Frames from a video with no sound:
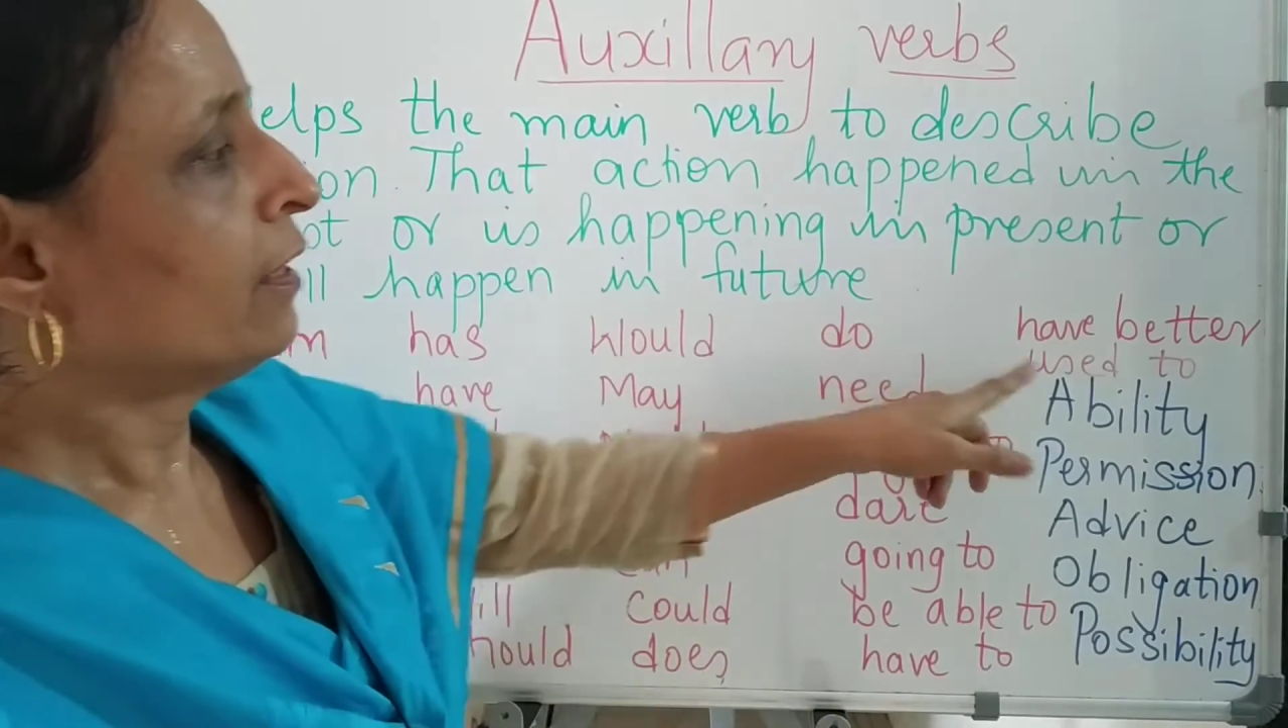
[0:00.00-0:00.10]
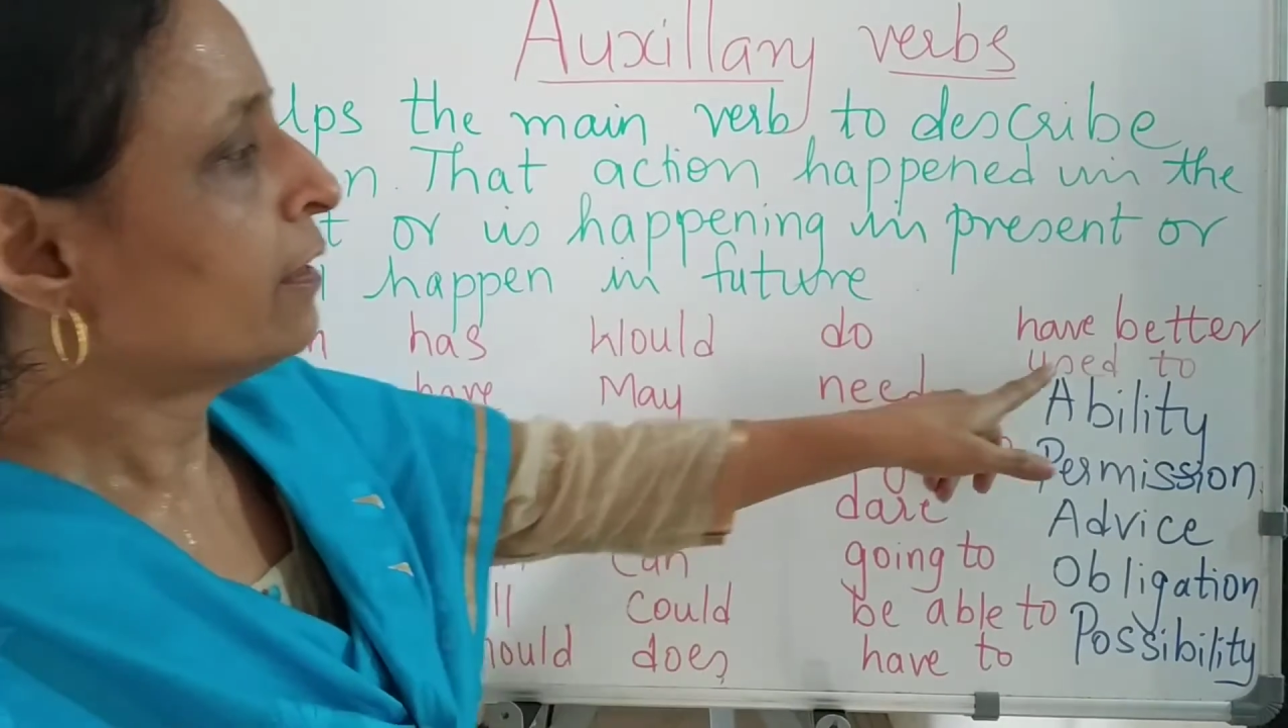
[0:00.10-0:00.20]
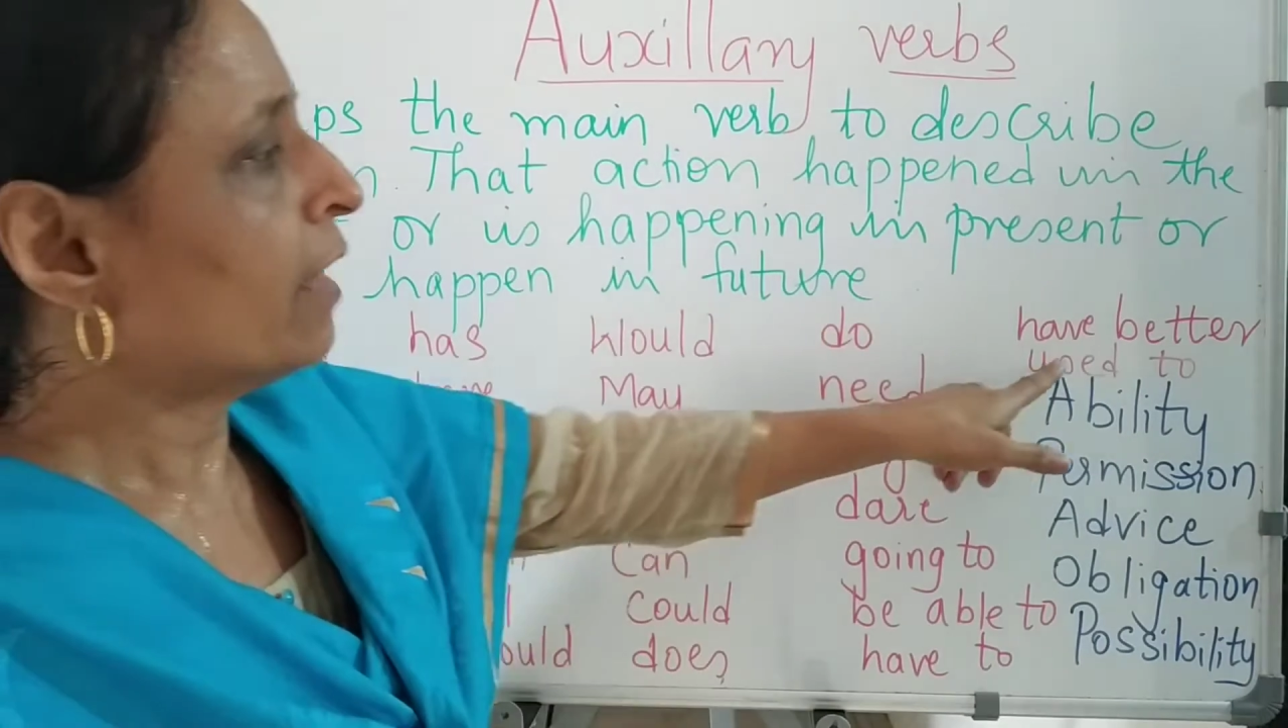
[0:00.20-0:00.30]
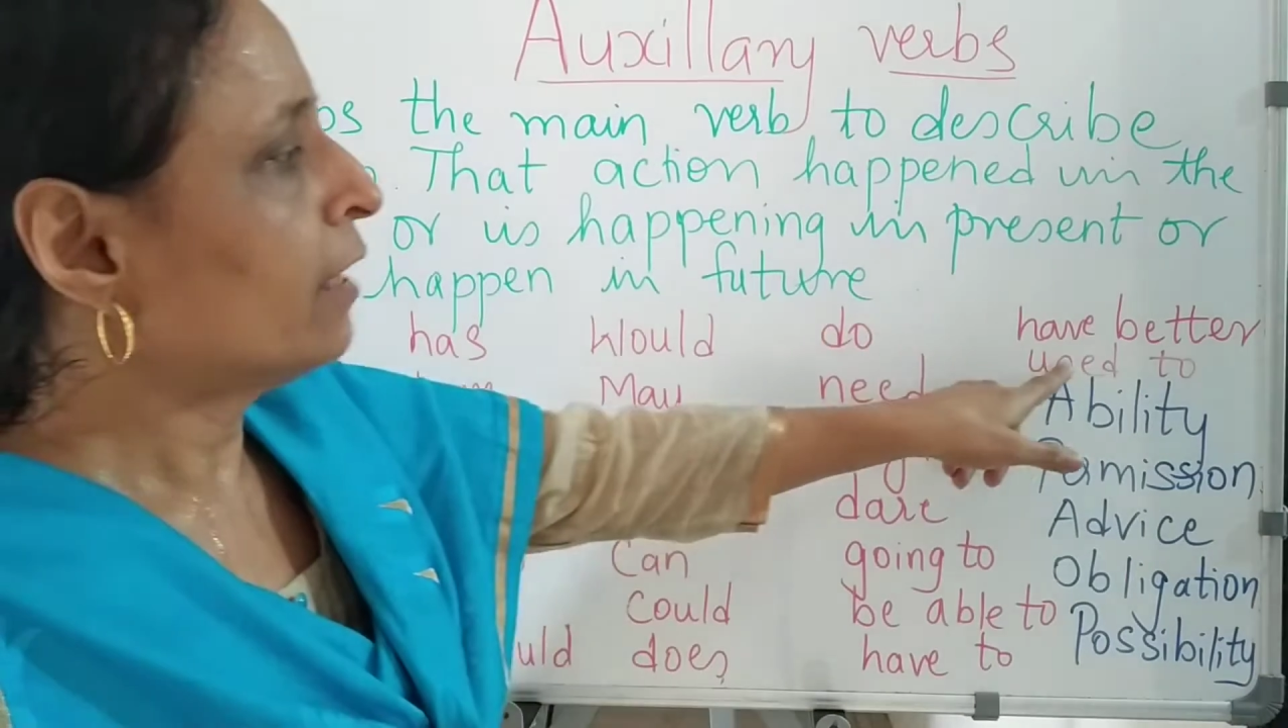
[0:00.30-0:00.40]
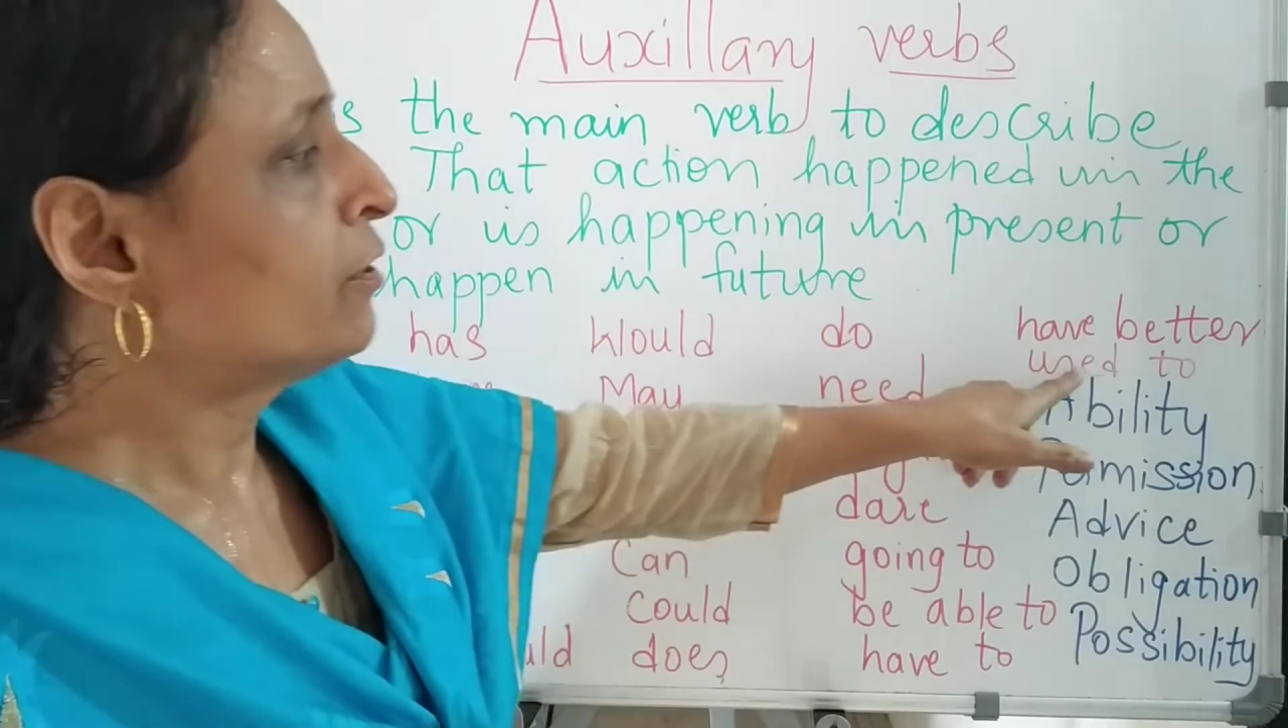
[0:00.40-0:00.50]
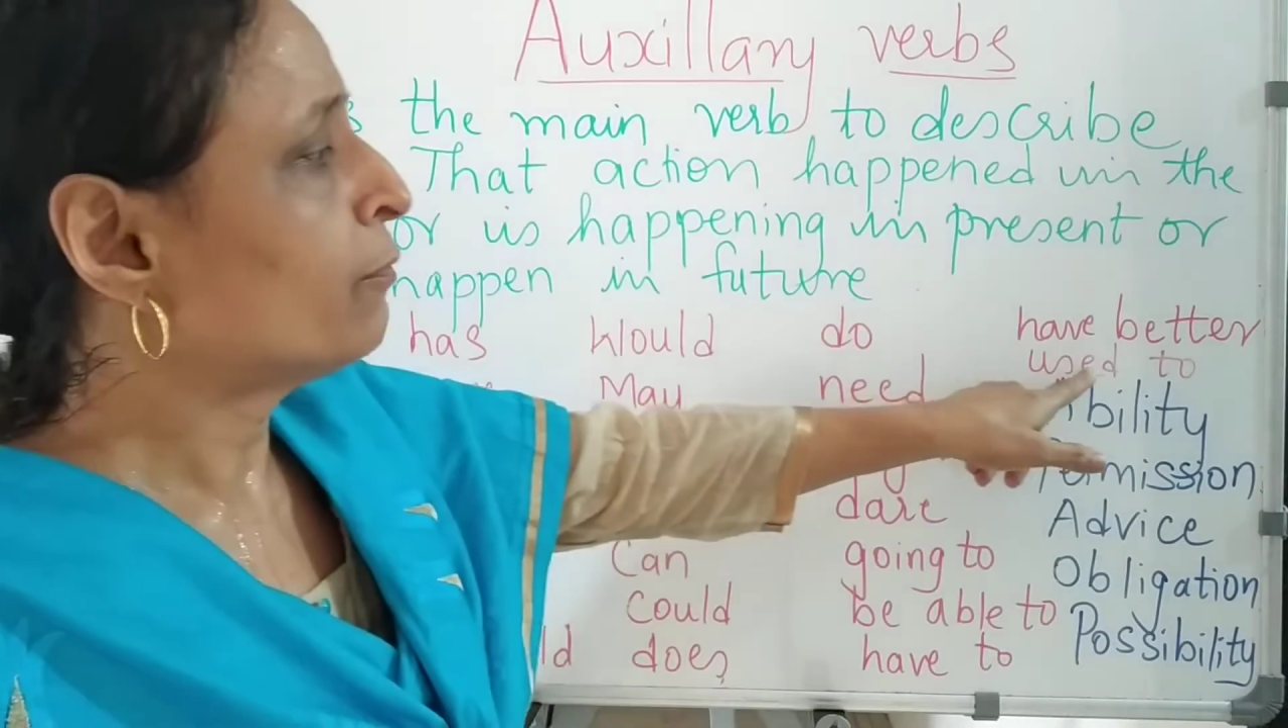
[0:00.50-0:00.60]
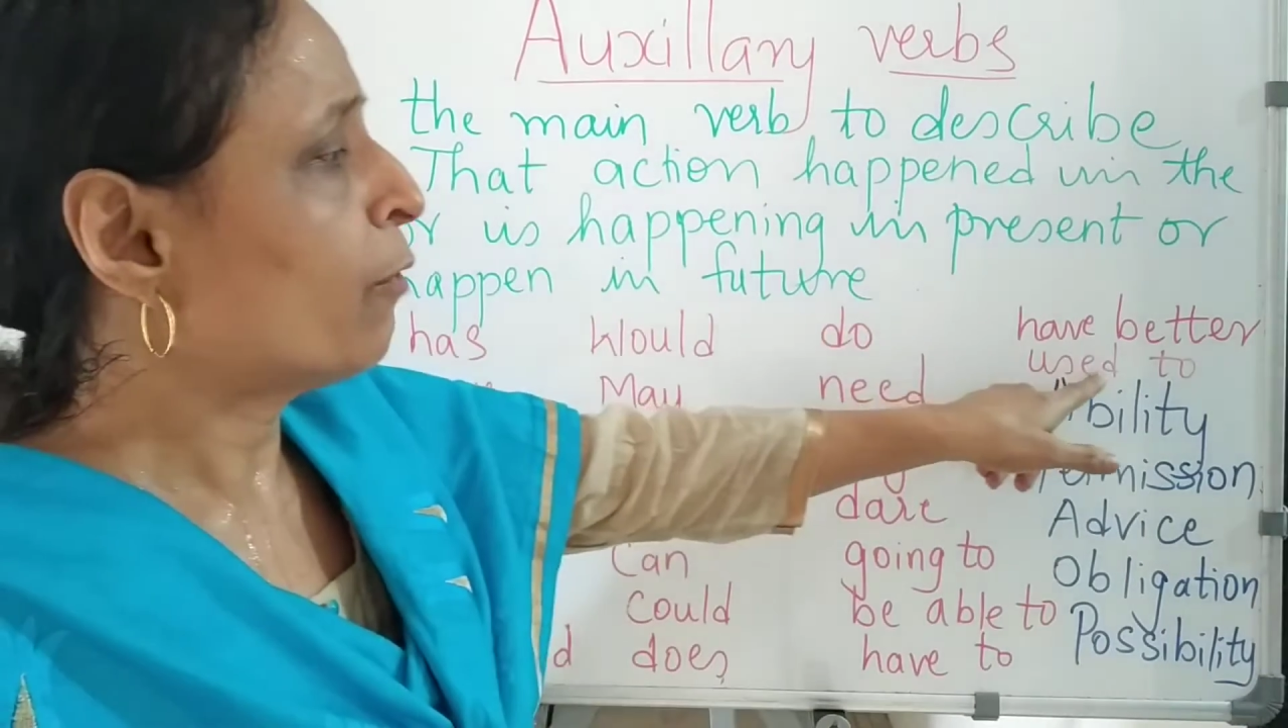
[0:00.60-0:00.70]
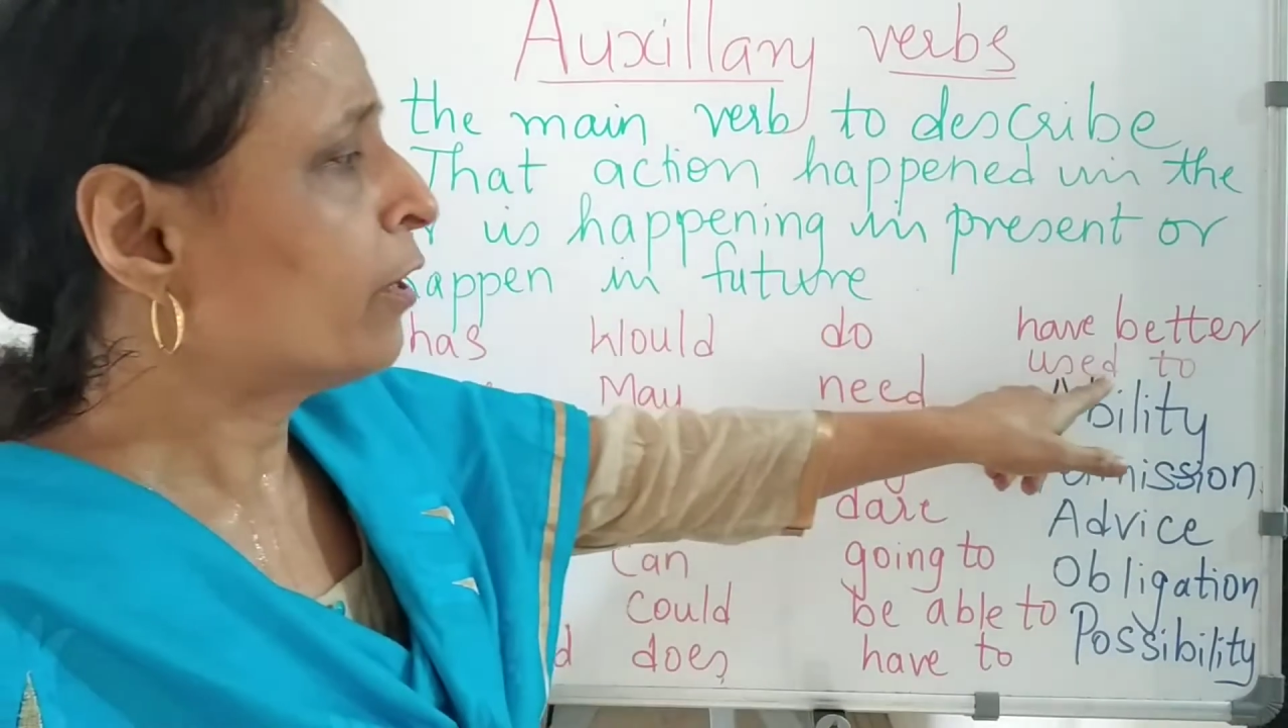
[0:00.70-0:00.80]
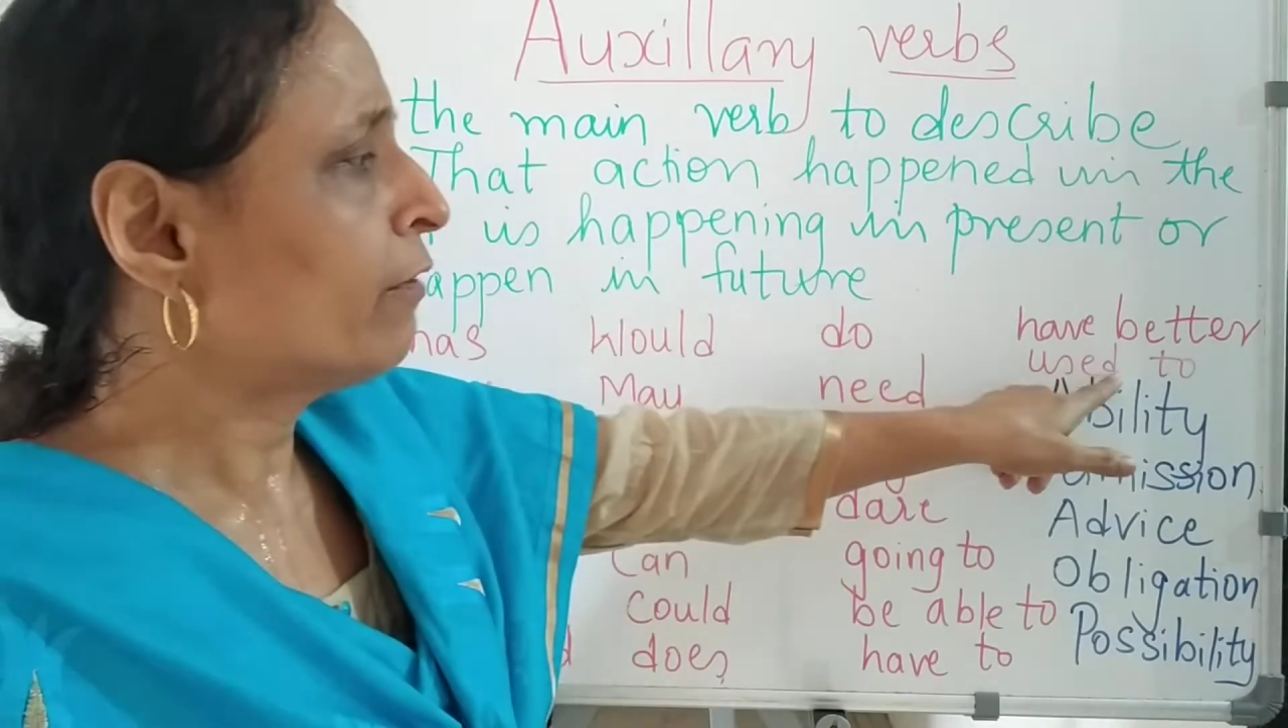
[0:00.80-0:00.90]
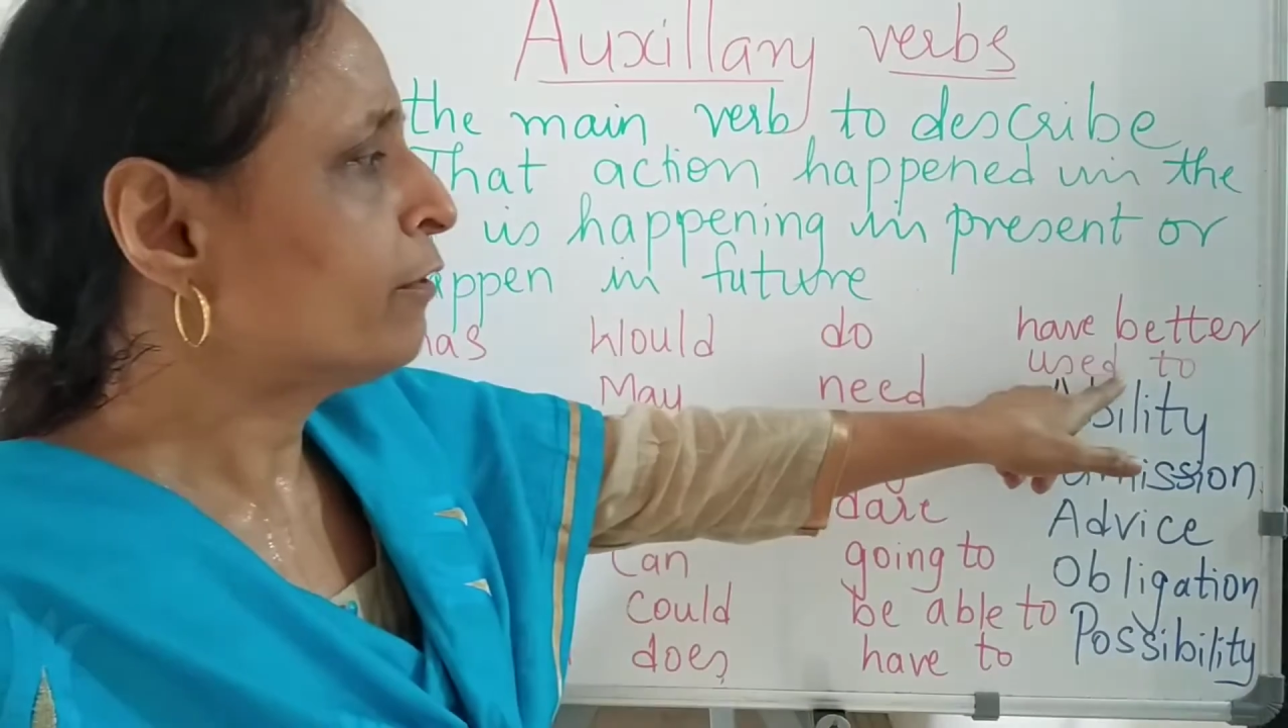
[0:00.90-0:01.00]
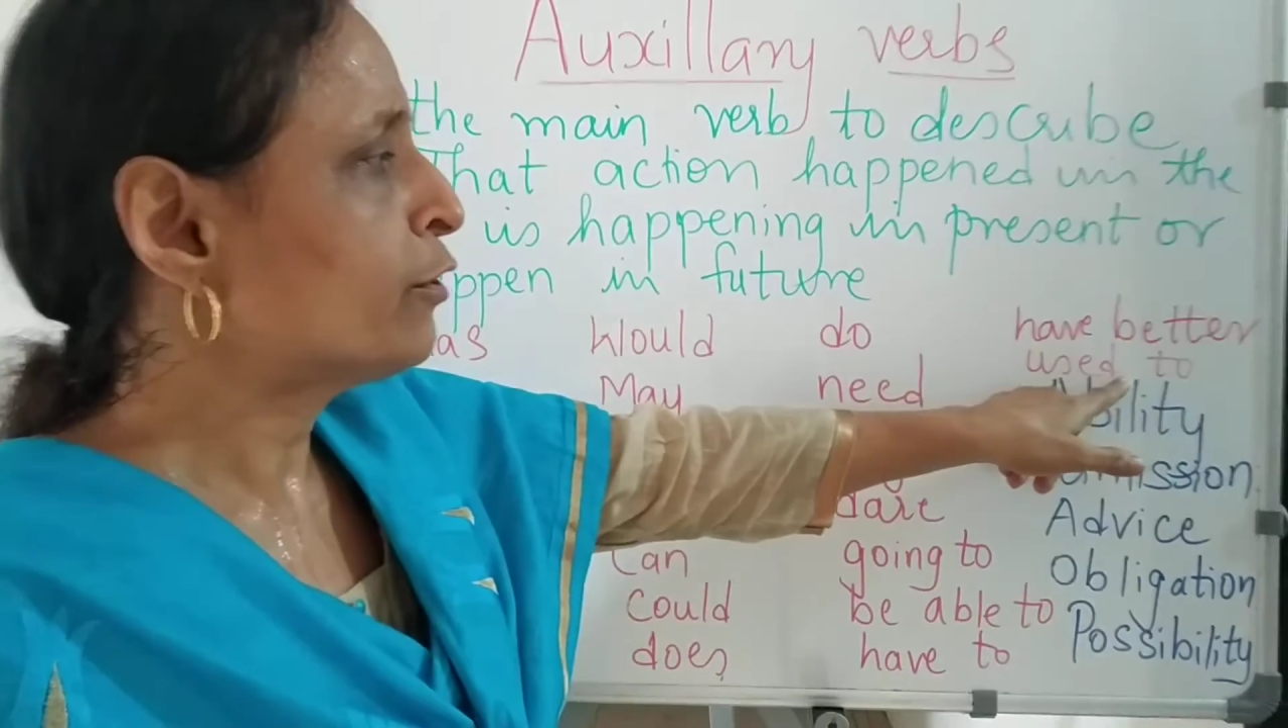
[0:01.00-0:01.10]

That whatever